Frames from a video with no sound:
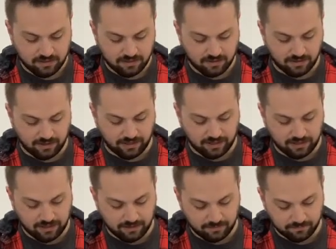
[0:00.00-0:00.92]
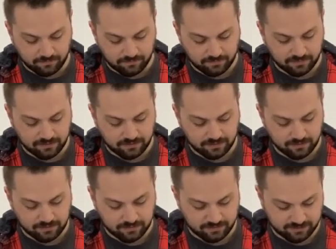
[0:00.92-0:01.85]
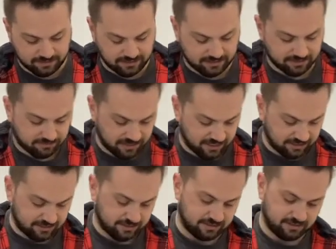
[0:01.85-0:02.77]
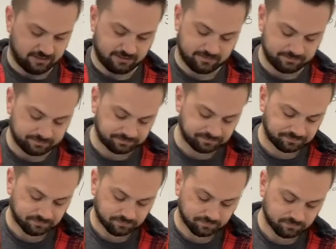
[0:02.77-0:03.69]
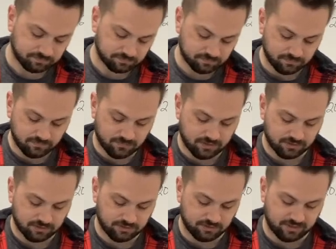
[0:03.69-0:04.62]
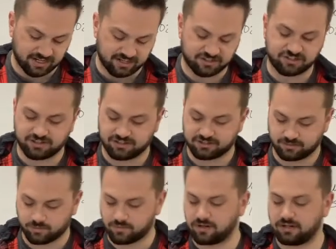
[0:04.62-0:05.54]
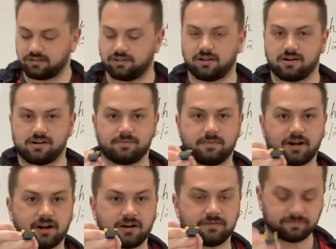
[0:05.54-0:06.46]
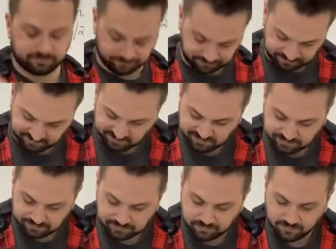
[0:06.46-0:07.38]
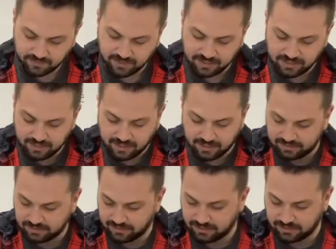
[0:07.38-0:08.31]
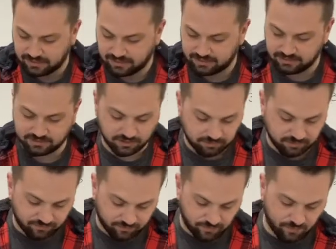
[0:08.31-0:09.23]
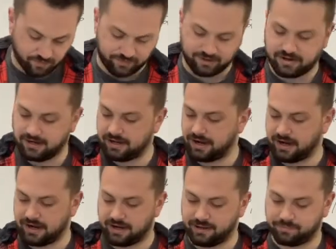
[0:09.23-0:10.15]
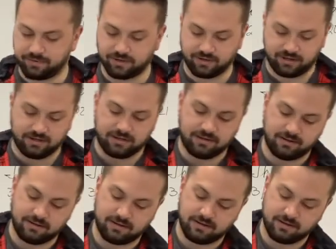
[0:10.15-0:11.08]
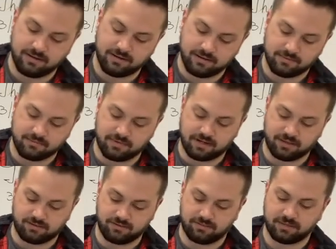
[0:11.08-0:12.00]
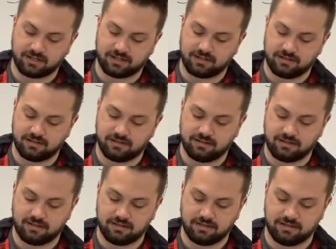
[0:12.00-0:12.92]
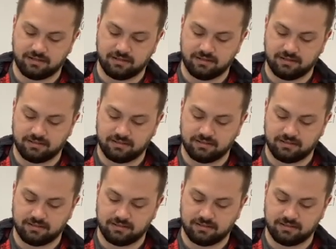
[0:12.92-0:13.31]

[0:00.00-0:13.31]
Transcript: Alright, I'm going to cut the magnet here so that it's just one long bar. And then, so before I put my little buddy in